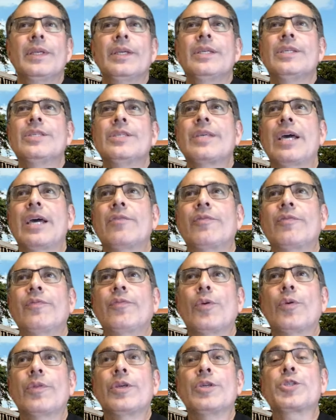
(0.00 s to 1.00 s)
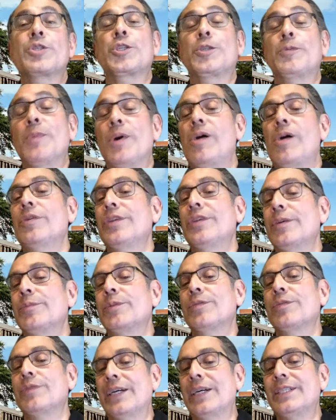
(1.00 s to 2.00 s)
is that for the small number
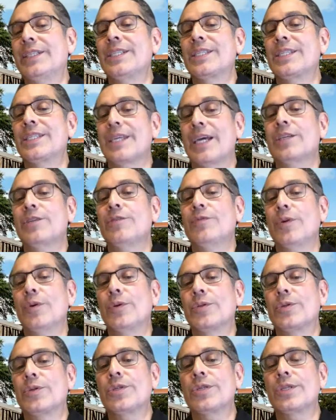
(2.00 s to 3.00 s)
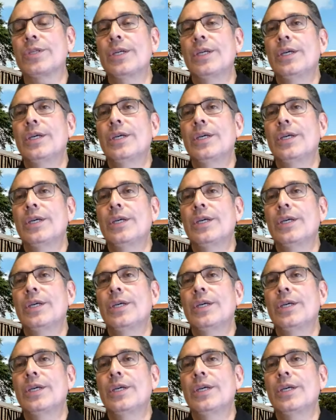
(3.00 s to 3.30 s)
of undecided voters,